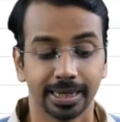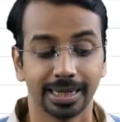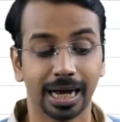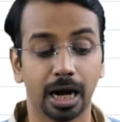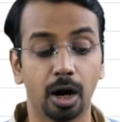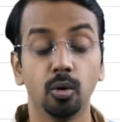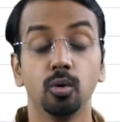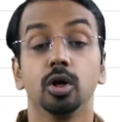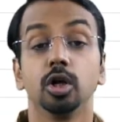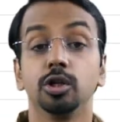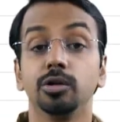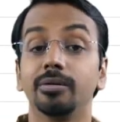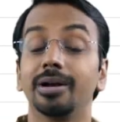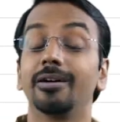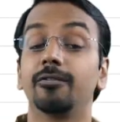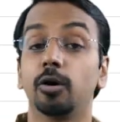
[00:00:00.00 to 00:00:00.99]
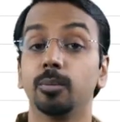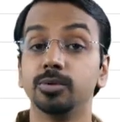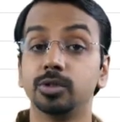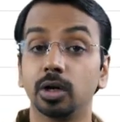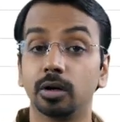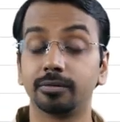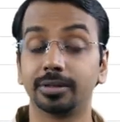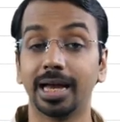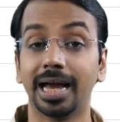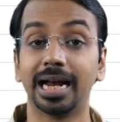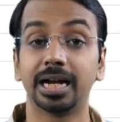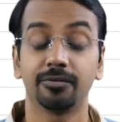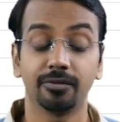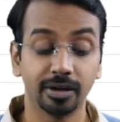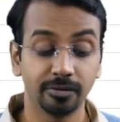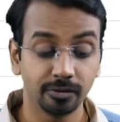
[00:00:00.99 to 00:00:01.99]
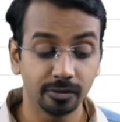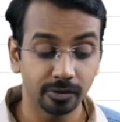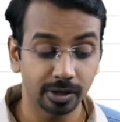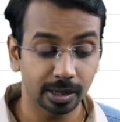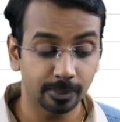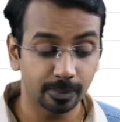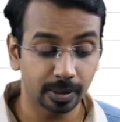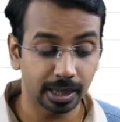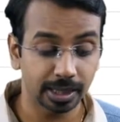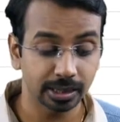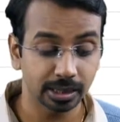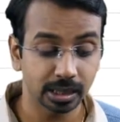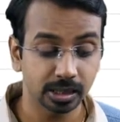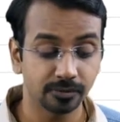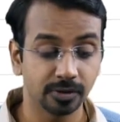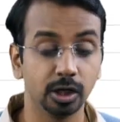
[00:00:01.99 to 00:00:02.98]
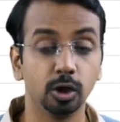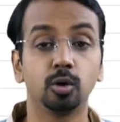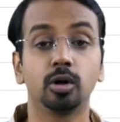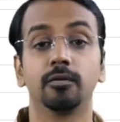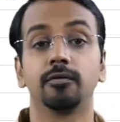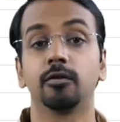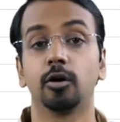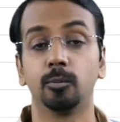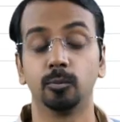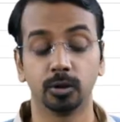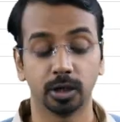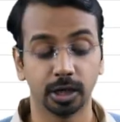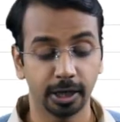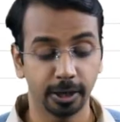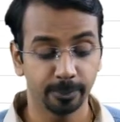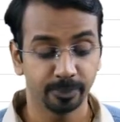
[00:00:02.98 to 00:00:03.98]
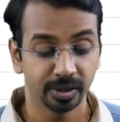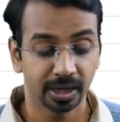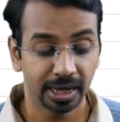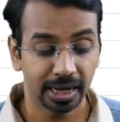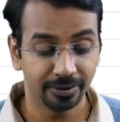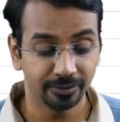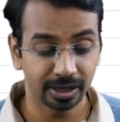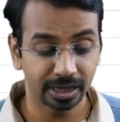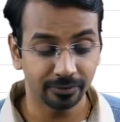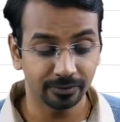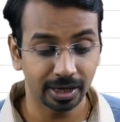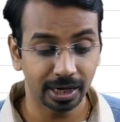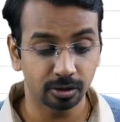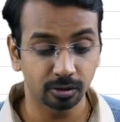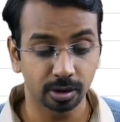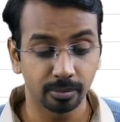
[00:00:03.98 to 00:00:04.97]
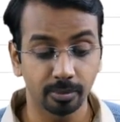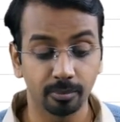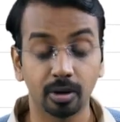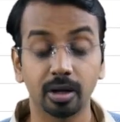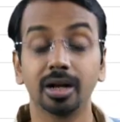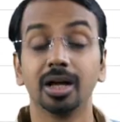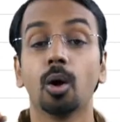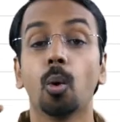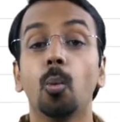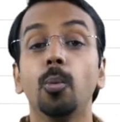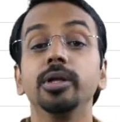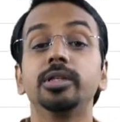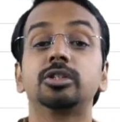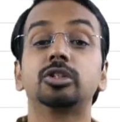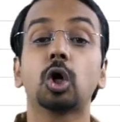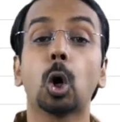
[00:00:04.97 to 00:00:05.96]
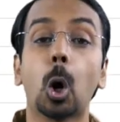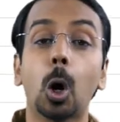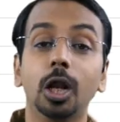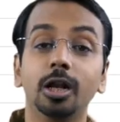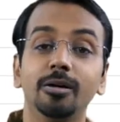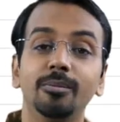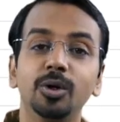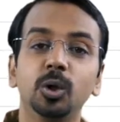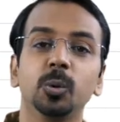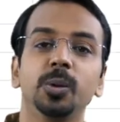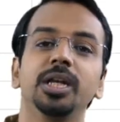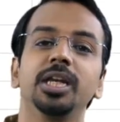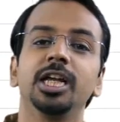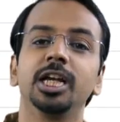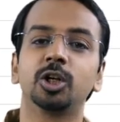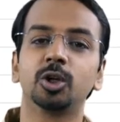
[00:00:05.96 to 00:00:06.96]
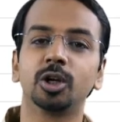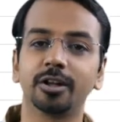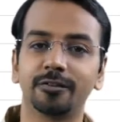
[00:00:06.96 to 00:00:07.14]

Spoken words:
Now you would have observed that when we were applying this VLOOKUP formulae, every time we had to remember which column do we need to